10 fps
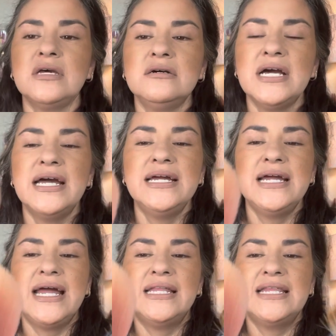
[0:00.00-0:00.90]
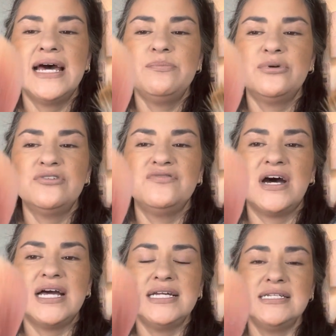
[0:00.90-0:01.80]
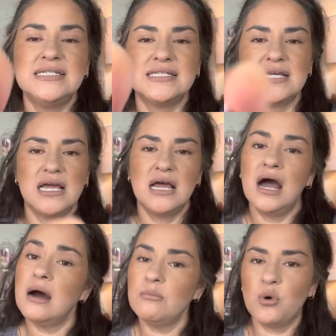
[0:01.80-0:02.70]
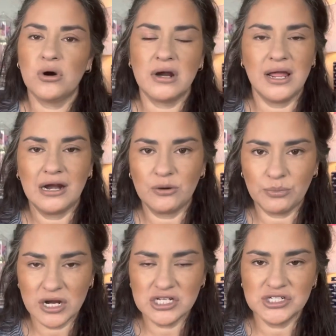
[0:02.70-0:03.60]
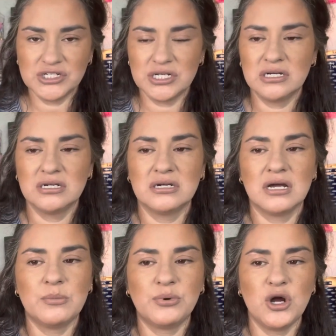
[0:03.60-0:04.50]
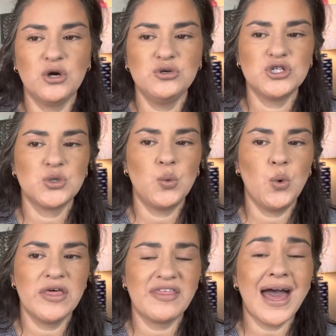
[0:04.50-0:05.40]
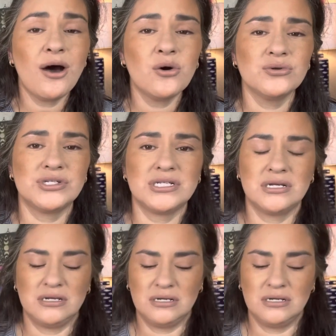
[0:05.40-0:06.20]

Okay, and that provides a more airbrushed approach without